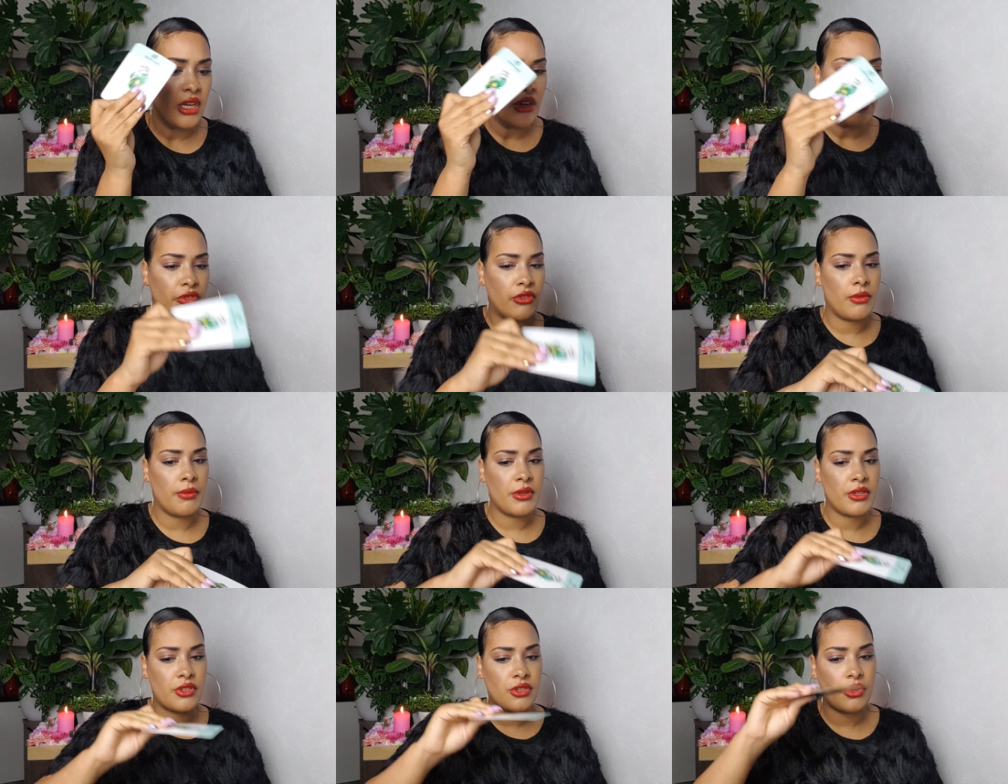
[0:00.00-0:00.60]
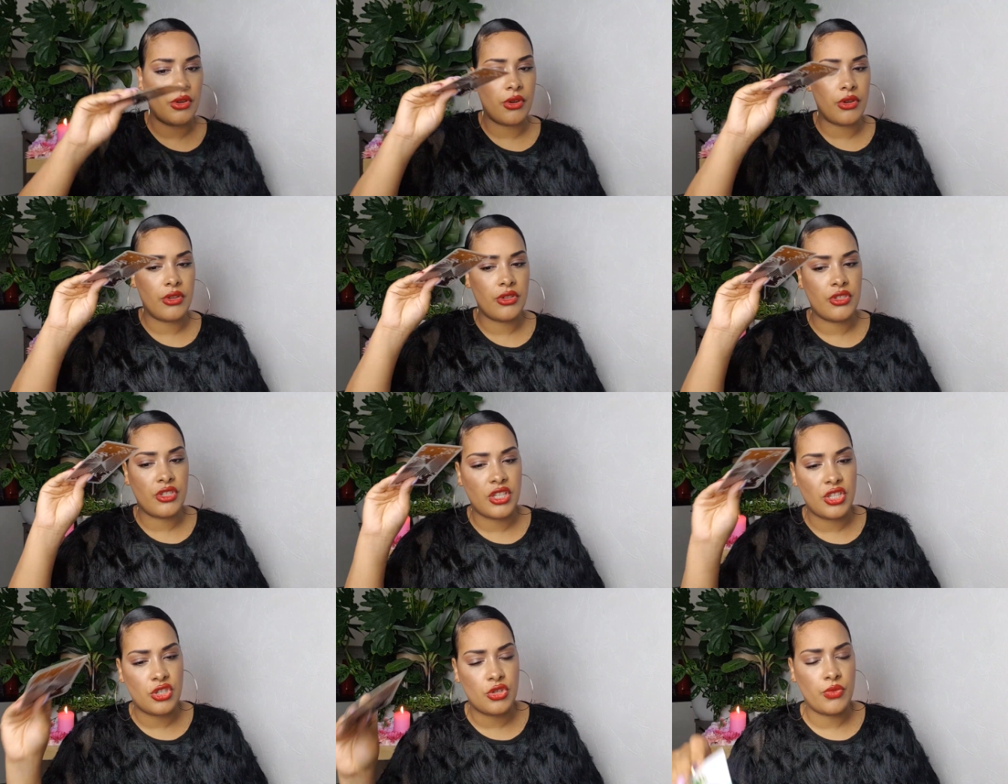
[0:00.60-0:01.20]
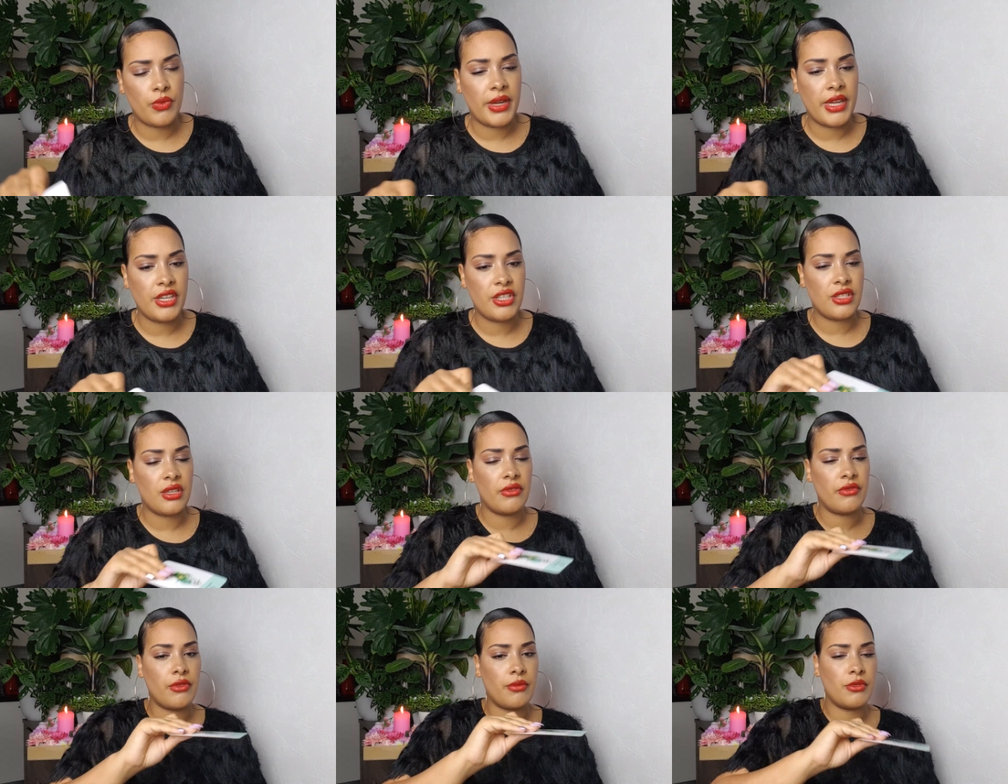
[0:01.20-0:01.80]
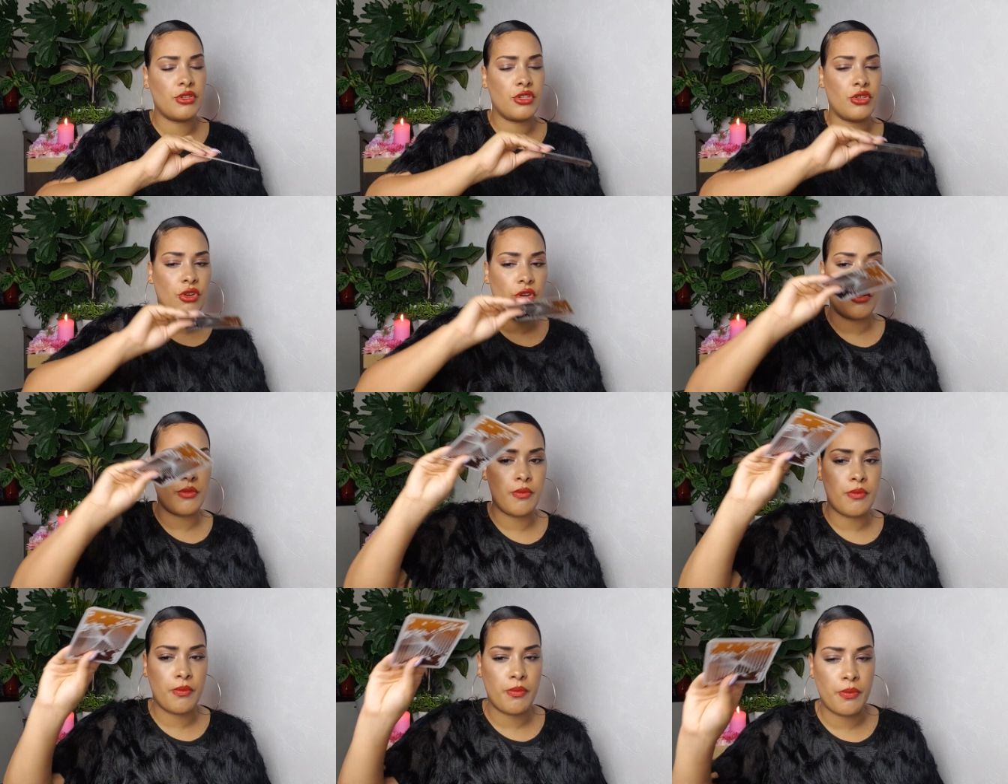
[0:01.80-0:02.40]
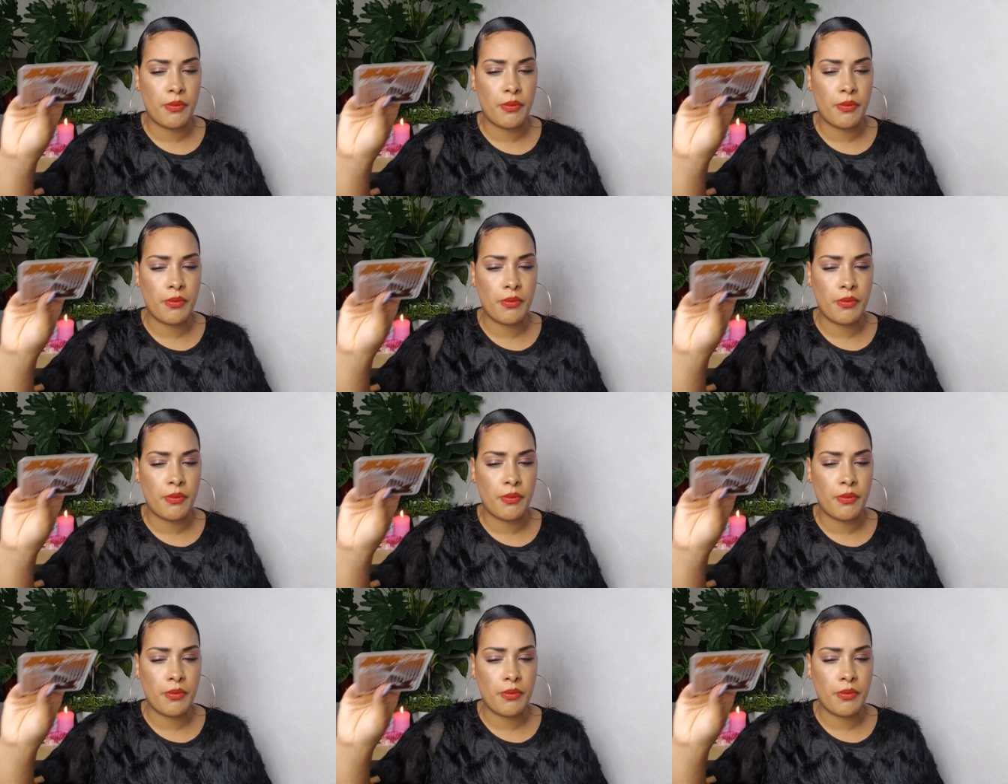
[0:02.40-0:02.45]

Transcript: from a certain situation, from a certain